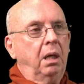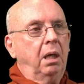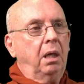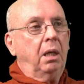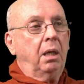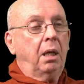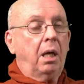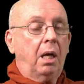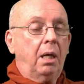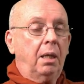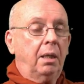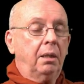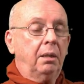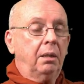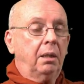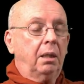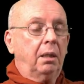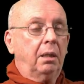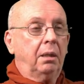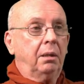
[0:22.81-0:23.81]
I,
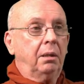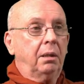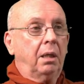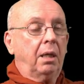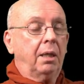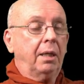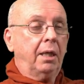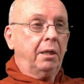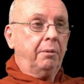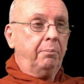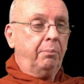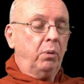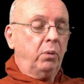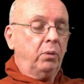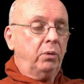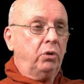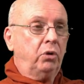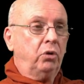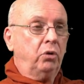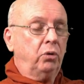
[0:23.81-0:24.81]
I, I, had
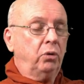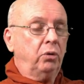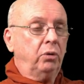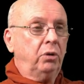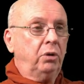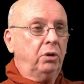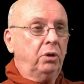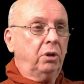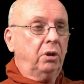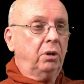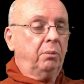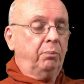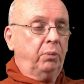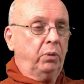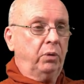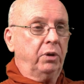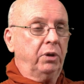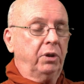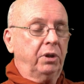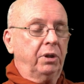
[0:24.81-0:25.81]
joined a
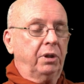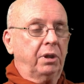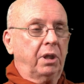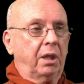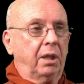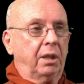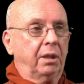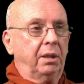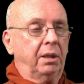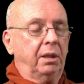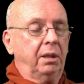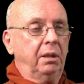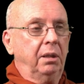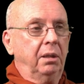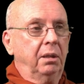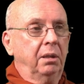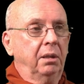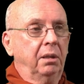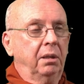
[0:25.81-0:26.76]
Buddhist society,